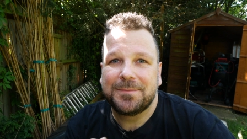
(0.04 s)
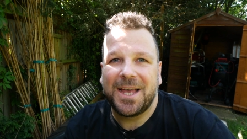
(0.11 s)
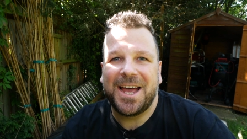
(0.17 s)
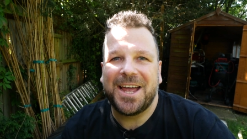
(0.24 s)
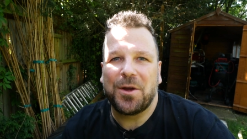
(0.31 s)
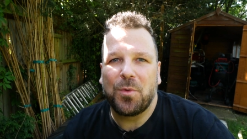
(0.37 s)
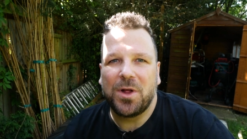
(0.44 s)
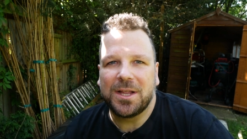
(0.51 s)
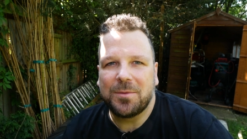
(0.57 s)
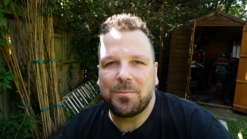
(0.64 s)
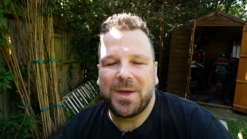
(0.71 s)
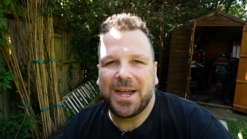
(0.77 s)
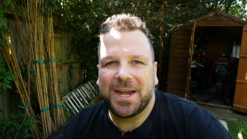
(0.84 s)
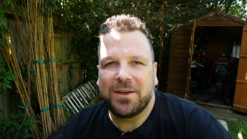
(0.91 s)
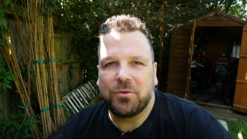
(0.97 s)
Hi and welcome
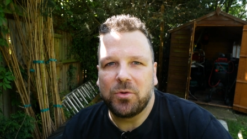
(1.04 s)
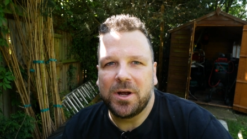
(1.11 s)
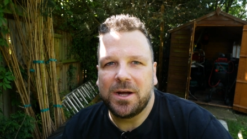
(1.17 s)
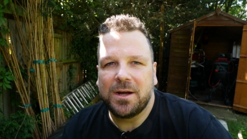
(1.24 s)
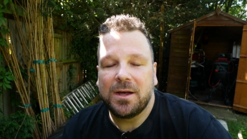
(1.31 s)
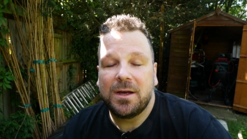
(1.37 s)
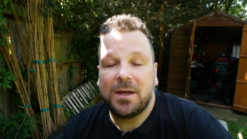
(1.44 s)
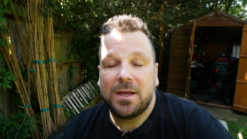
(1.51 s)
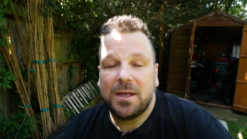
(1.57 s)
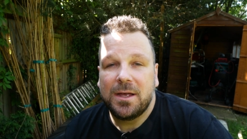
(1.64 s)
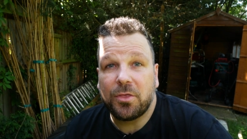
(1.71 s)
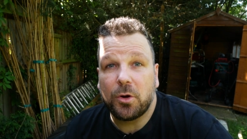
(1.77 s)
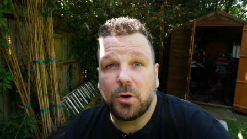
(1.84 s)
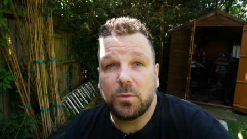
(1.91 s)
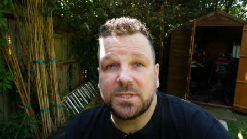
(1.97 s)
back everyone.
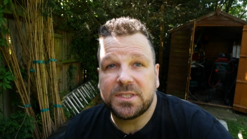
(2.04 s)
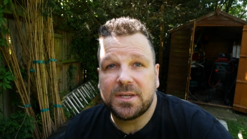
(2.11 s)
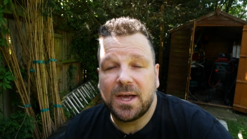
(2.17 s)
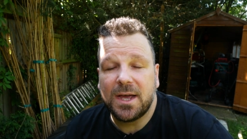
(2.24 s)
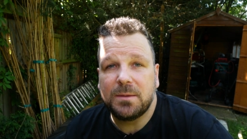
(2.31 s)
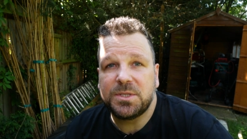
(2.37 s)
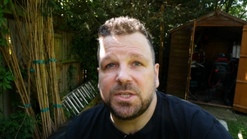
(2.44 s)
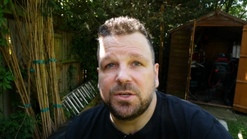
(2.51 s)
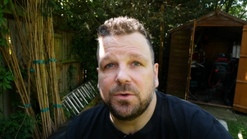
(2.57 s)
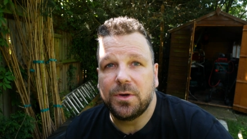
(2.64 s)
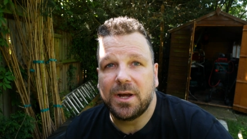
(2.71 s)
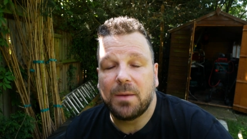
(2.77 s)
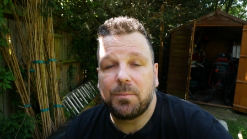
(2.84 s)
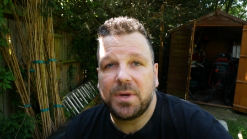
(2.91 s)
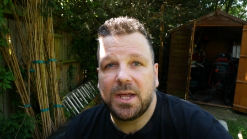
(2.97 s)
I thought it was time to do
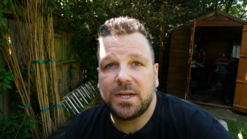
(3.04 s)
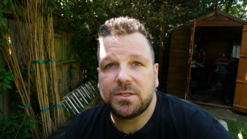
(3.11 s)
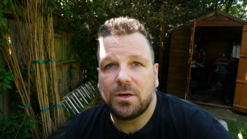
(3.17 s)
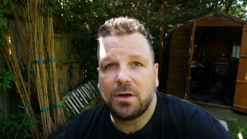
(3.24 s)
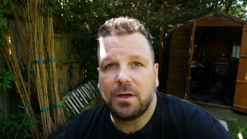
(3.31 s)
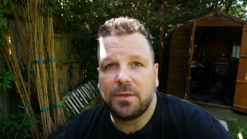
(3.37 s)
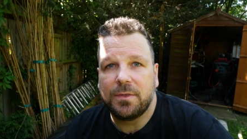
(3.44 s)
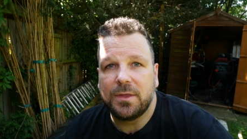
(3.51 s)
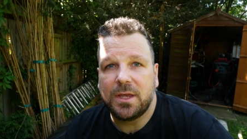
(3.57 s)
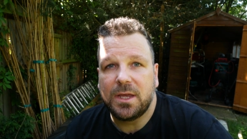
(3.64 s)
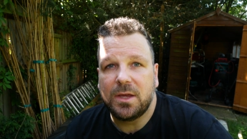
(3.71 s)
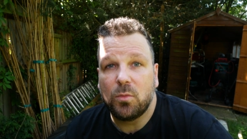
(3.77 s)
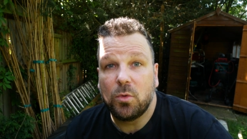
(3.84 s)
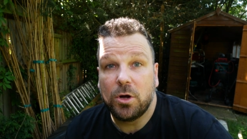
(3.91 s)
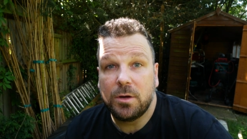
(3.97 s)
an update on
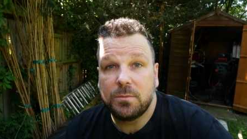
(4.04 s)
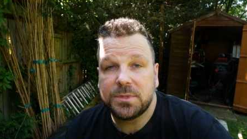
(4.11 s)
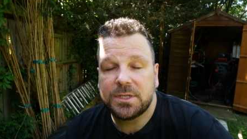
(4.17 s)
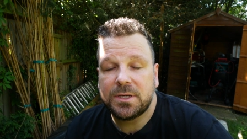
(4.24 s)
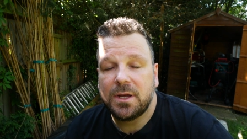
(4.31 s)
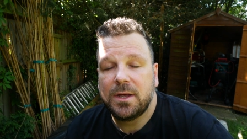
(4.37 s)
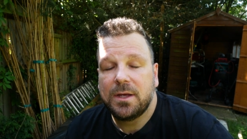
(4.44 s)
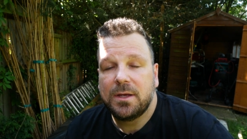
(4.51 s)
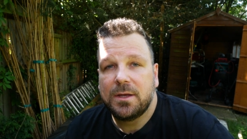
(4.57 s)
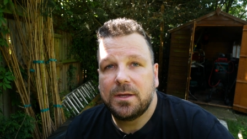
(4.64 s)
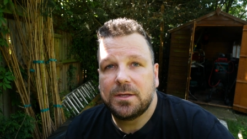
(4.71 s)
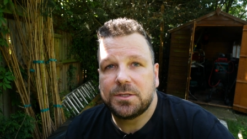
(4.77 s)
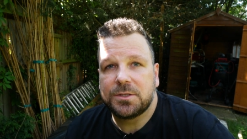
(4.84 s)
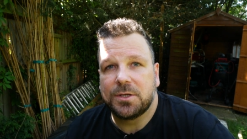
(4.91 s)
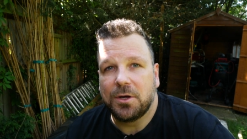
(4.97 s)
the worms,
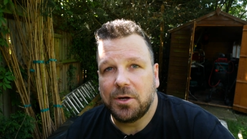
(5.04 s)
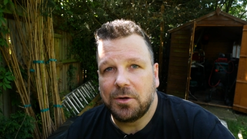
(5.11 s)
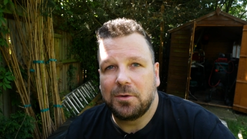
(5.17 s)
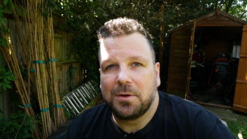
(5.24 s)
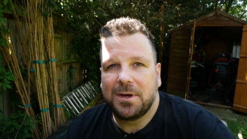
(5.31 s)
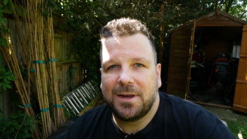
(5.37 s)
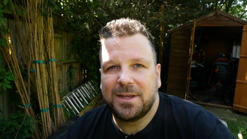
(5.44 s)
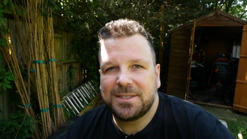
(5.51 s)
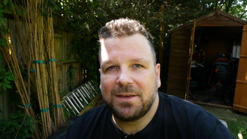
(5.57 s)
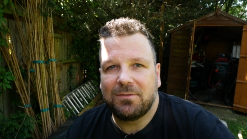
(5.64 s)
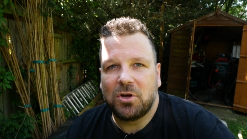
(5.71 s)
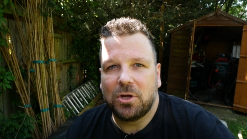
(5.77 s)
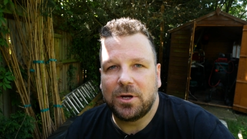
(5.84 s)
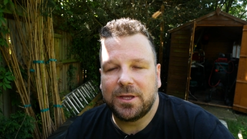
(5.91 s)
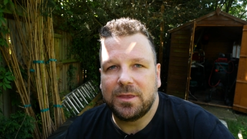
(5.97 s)
so let's
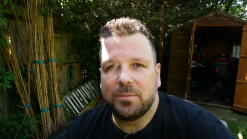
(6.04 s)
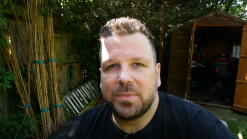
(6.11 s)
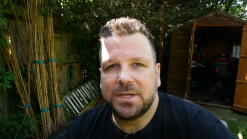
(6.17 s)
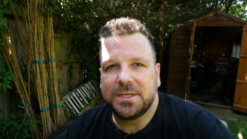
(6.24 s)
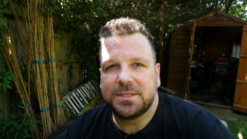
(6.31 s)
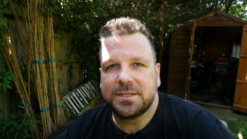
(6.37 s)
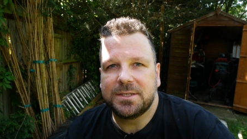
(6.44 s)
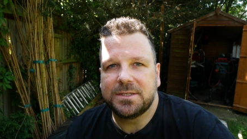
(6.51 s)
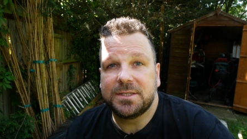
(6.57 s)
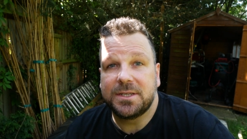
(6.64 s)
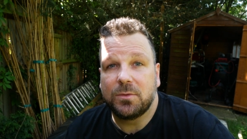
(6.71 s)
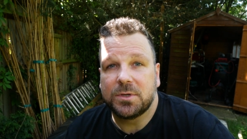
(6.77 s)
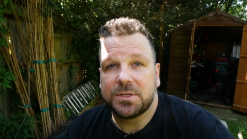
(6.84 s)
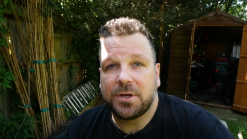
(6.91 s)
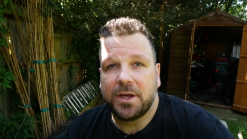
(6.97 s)
have a look in the bins and
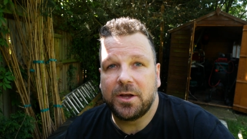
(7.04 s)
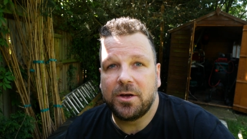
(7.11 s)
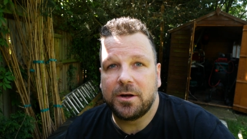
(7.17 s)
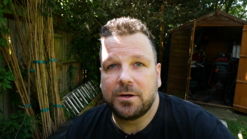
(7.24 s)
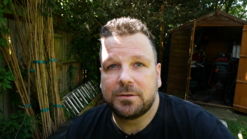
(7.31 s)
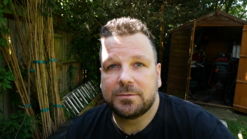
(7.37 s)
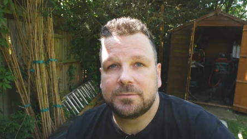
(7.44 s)
see what's going on.